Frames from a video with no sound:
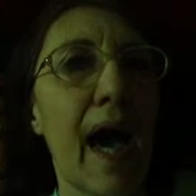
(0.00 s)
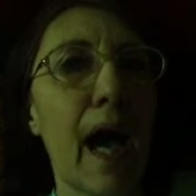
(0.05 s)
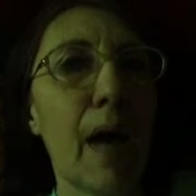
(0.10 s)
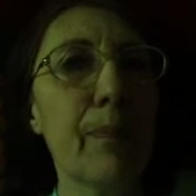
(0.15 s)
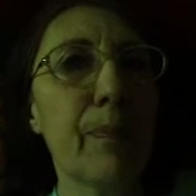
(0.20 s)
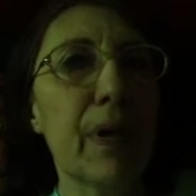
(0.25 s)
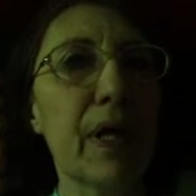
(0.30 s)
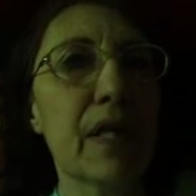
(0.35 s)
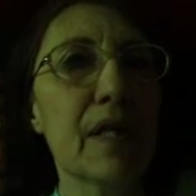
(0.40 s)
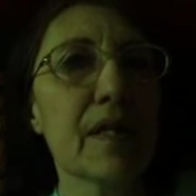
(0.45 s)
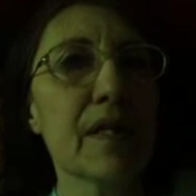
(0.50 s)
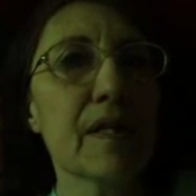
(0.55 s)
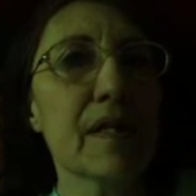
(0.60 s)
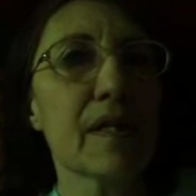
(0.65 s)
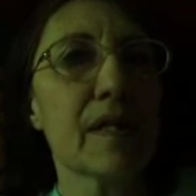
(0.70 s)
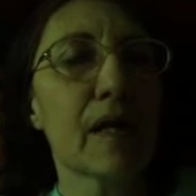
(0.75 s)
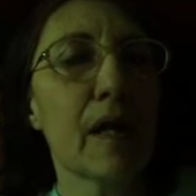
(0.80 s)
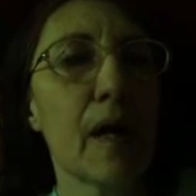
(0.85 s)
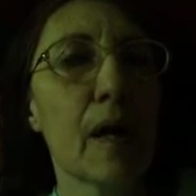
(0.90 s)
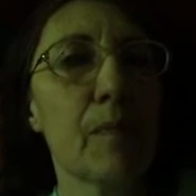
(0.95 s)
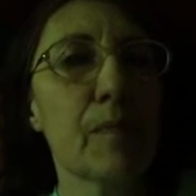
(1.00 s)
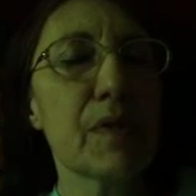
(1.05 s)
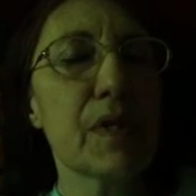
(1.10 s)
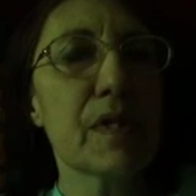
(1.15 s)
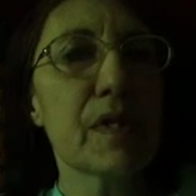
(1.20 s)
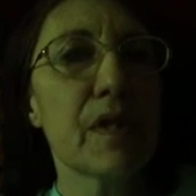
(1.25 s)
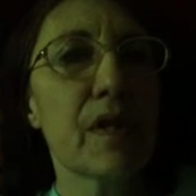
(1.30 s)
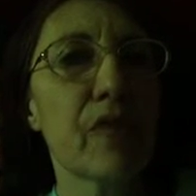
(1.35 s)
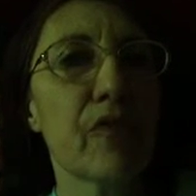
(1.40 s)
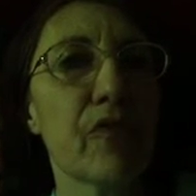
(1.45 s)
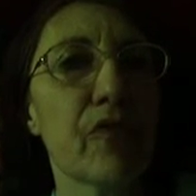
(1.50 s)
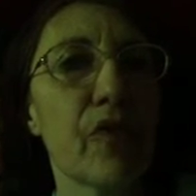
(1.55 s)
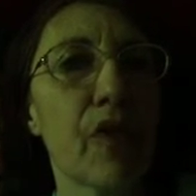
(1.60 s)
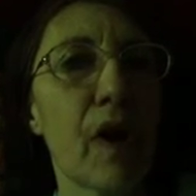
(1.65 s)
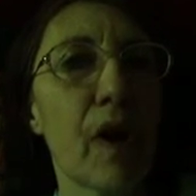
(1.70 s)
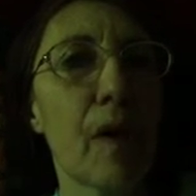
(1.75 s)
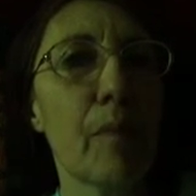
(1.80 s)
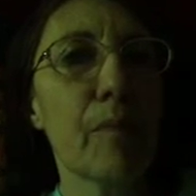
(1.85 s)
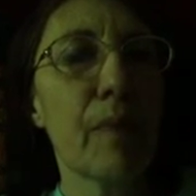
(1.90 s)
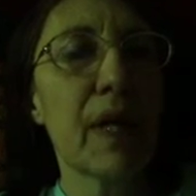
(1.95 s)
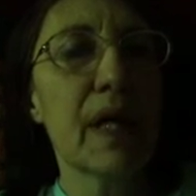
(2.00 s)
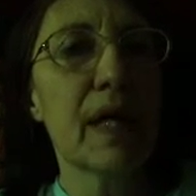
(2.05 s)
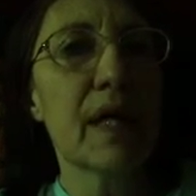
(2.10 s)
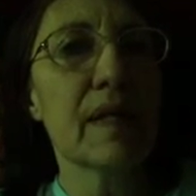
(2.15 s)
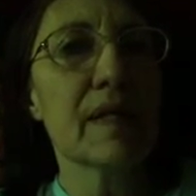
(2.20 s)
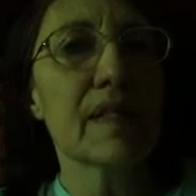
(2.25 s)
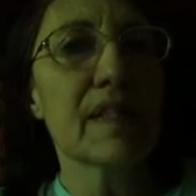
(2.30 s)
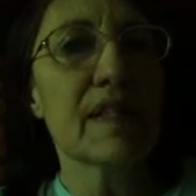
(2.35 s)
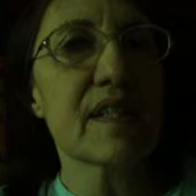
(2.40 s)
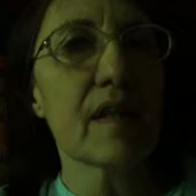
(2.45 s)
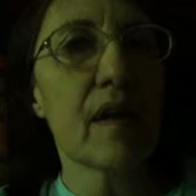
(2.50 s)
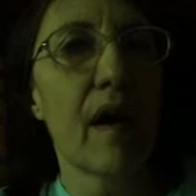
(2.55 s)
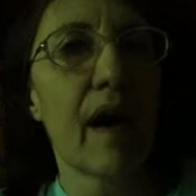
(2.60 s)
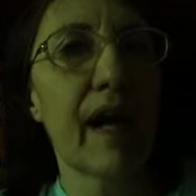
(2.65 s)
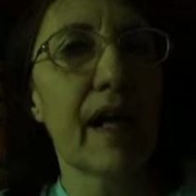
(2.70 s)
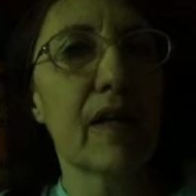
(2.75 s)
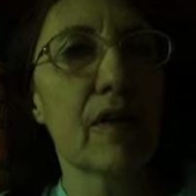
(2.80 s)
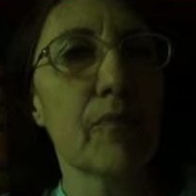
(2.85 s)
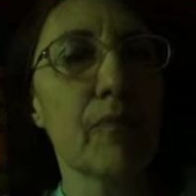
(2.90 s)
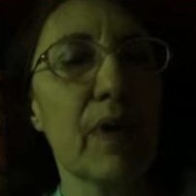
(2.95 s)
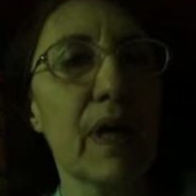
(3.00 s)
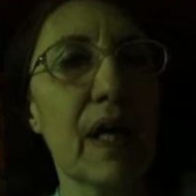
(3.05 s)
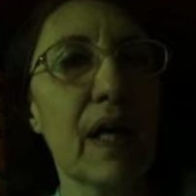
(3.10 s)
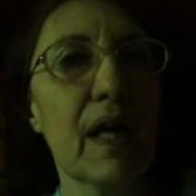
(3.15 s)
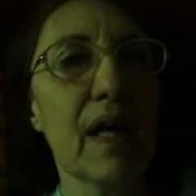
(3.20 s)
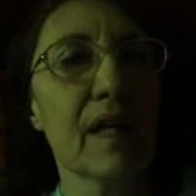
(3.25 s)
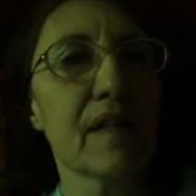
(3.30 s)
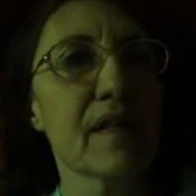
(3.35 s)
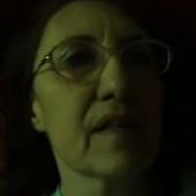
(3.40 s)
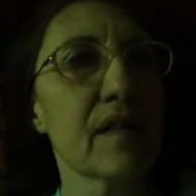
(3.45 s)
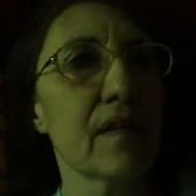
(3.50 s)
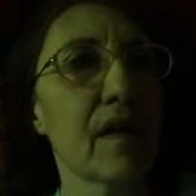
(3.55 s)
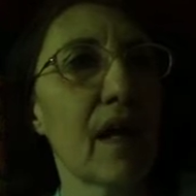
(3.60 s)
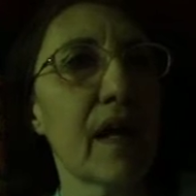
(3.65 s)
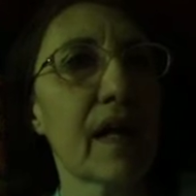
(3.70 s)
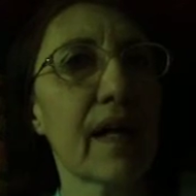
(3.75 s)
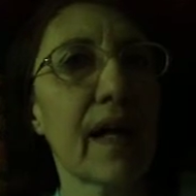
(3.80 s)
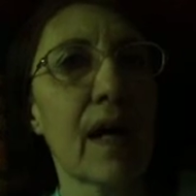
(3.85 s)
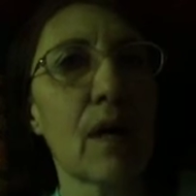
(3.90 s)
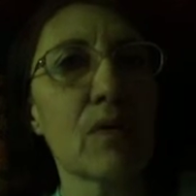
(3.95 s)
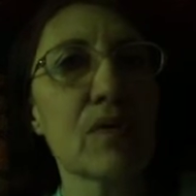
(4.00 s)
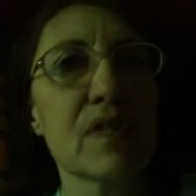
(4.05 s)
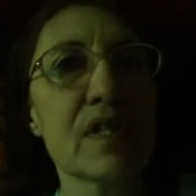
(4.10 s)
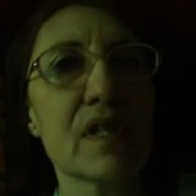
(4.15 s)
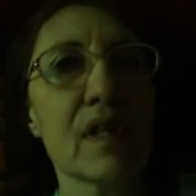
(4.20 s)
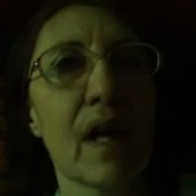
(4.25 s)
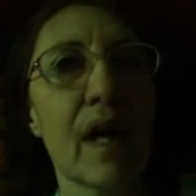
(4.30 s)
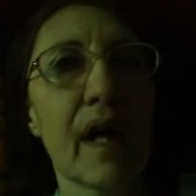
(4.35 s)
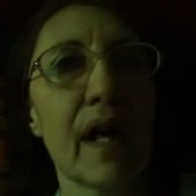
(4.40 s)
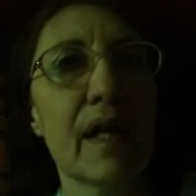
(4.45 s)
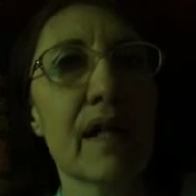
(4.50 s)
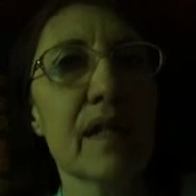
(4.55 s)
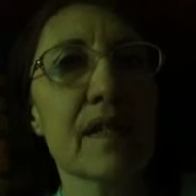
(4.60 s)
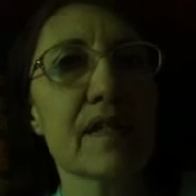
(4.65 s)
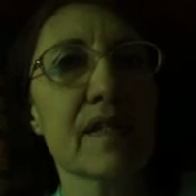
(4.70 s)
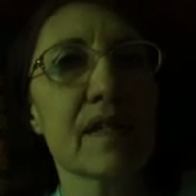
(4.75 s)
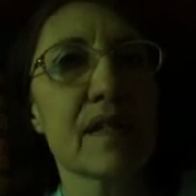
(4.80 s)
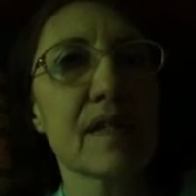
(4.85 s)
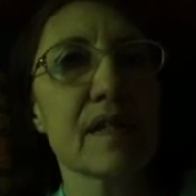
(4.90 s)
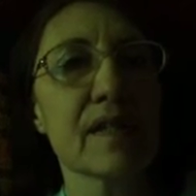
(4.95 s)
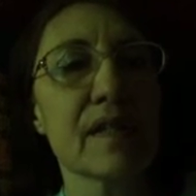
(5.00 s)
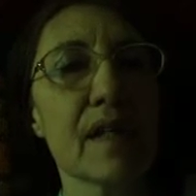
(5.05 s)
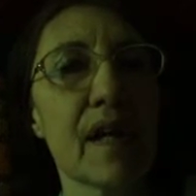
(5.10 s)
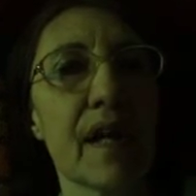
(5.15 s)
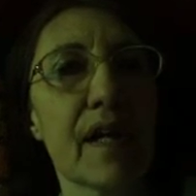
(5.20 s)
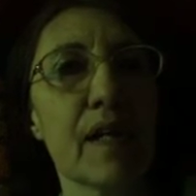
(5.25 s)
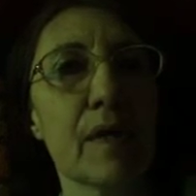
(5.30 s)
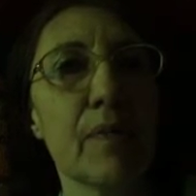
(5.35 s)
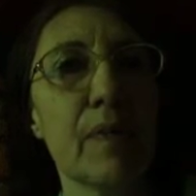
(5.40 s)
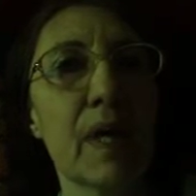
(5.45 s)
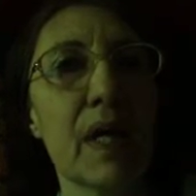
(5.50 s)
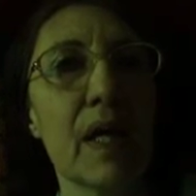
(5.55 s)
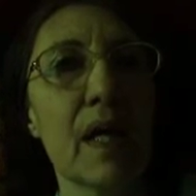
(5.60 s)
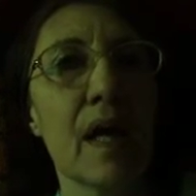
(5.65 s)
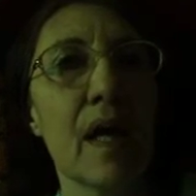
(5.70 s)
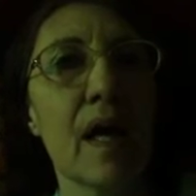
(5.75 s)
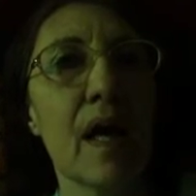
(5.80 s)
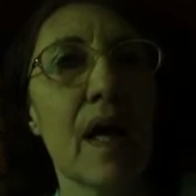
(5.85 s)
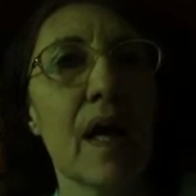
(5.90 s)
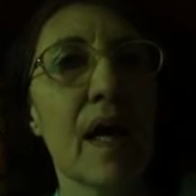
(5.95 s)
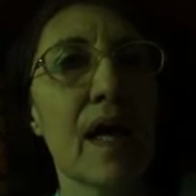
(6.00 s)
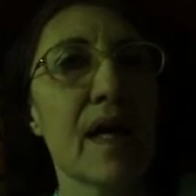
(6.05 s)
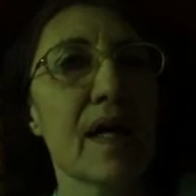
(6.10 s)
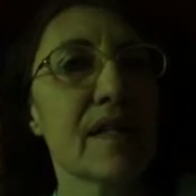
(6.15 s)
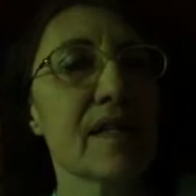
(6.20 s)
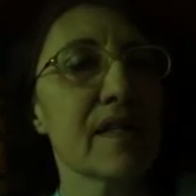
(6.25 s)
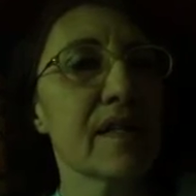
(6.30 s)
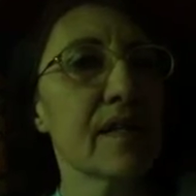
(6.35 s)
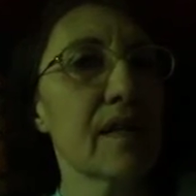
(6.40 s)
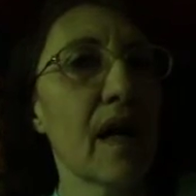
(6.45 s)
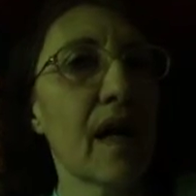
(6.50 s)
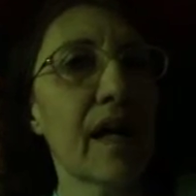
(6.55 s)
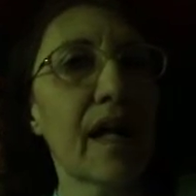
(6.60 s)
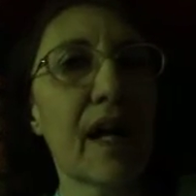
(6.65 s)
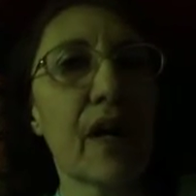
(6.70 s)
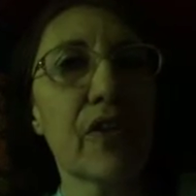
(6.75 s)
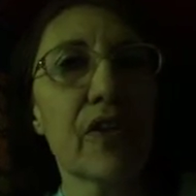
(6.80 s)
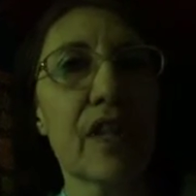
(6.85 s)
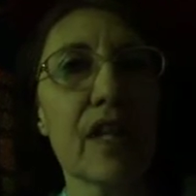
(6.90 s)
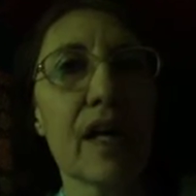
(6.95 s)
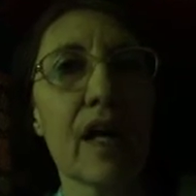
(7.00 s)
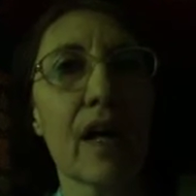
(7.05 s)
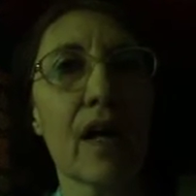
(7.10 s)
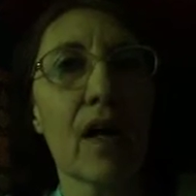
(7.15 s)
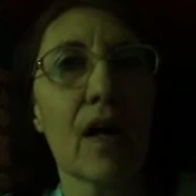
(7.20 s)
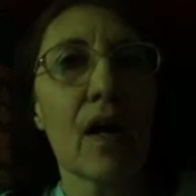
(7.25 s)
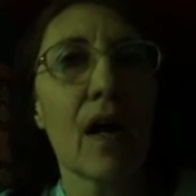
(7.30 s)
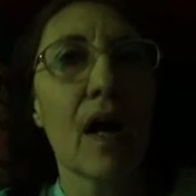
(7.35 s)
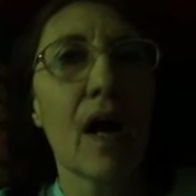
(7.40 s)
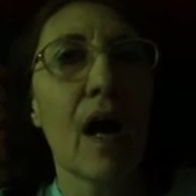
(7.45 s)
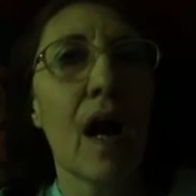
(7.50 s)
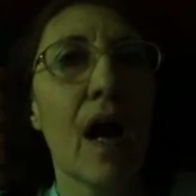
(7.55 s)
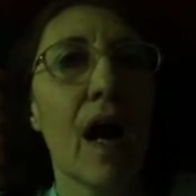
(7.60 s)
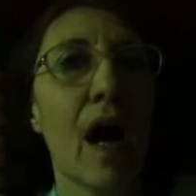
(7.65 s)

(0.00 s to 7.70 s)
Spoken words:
happiness comes from inside of me. It's not outside. It's inside of me. It's not out there.